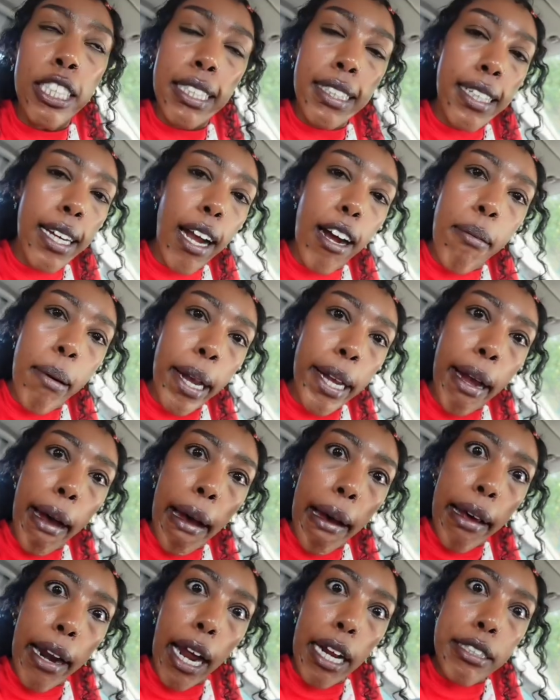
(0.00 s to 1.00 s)
She's like, oh my god,
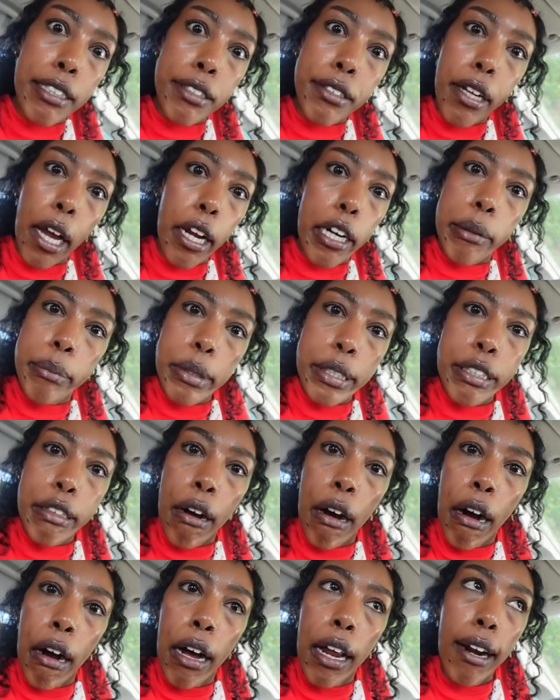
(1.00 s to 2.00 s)
I just saw your missed
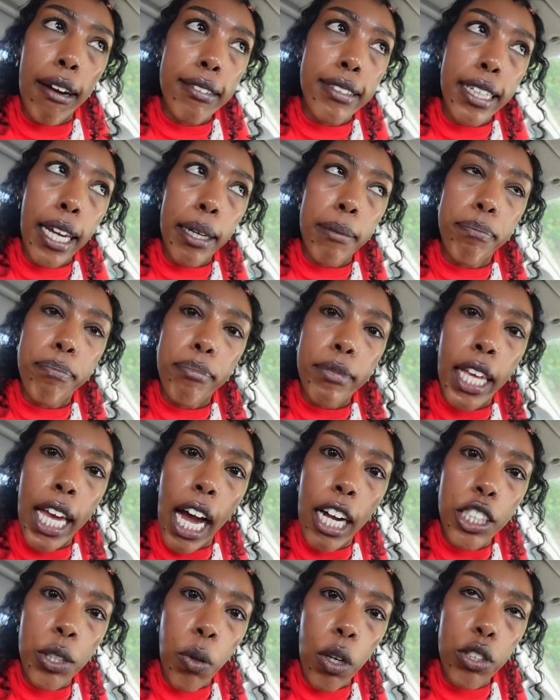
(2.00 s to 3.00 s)
call. And I was like,
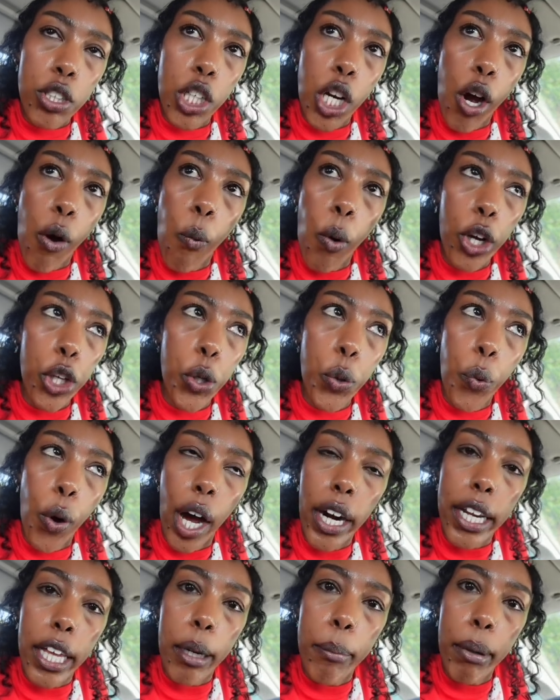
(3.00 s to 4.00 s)
yeah, I just want to know what you
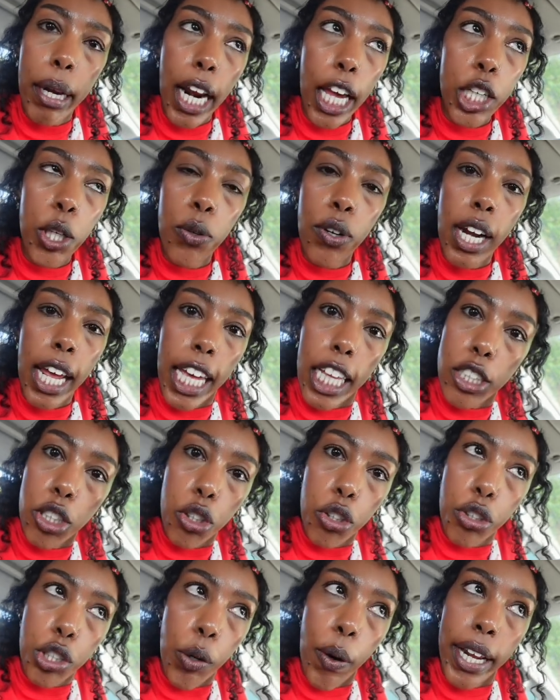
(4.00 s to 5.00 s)
wanted, but like you didn't
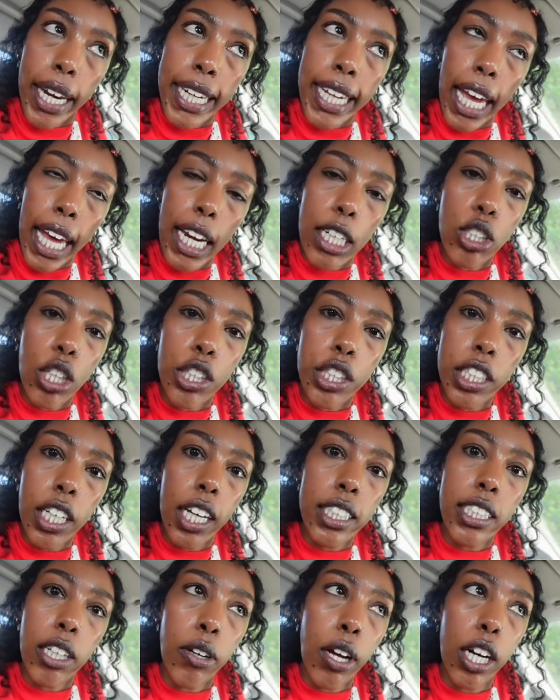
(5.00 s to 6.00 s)
answer, so I didn't get it. So I just
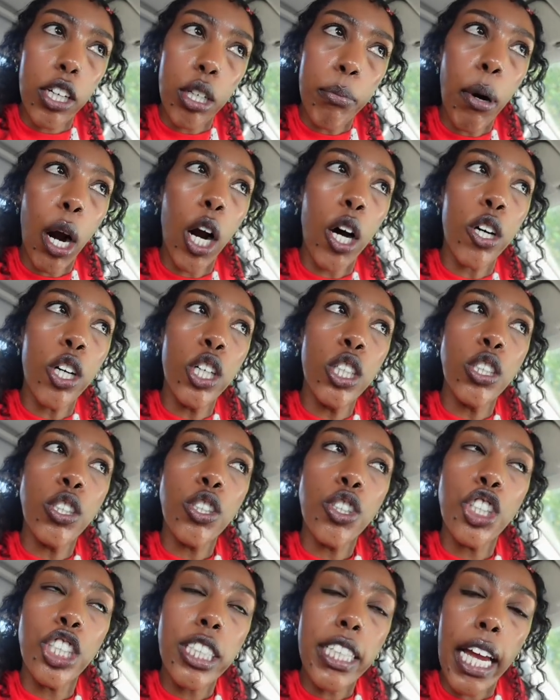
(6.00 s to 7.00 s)
guess I'll get it tomorrow.
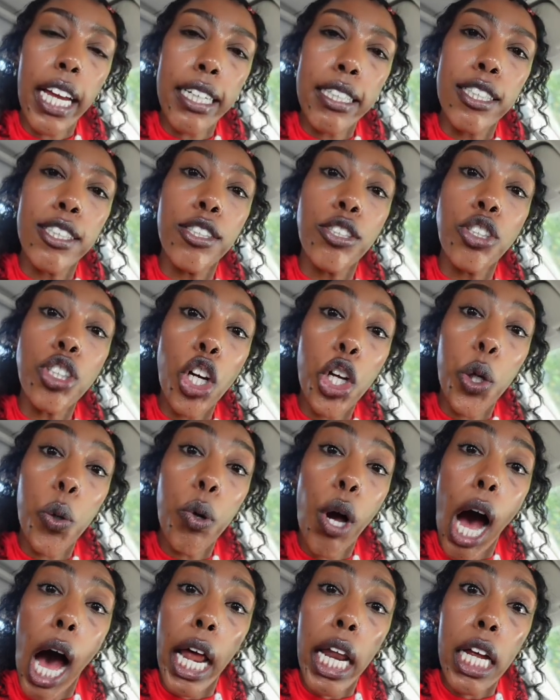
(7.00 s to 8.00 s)
She's like, so
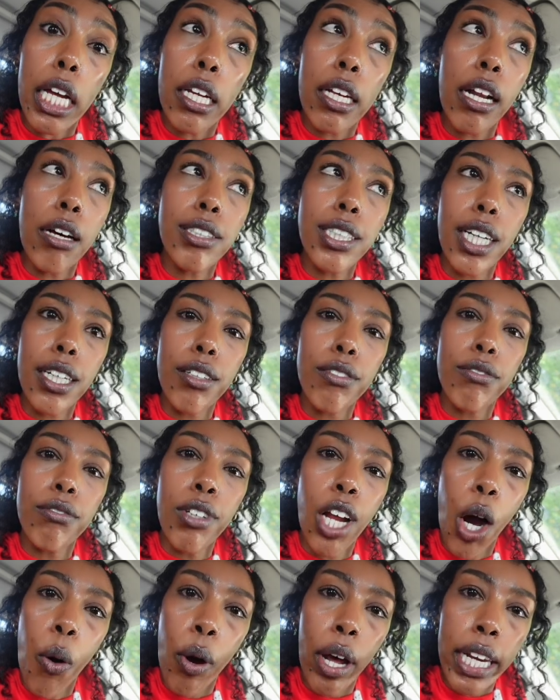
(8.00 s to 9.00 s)
you got it? I was like,
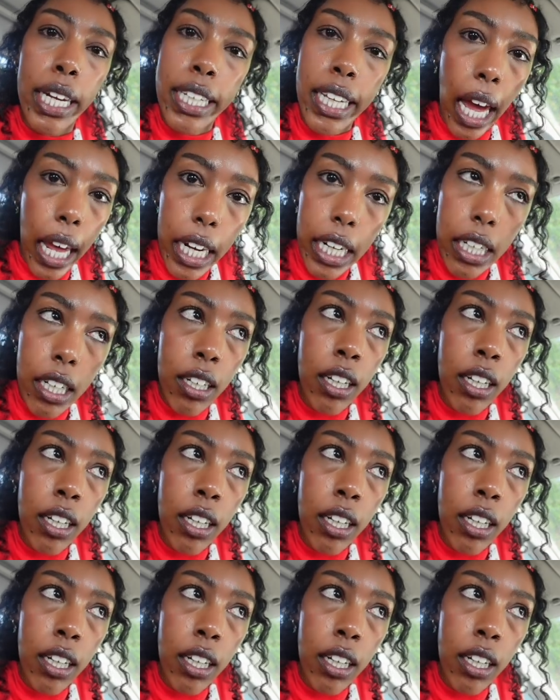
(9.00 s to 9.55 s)
no, I didn't get it.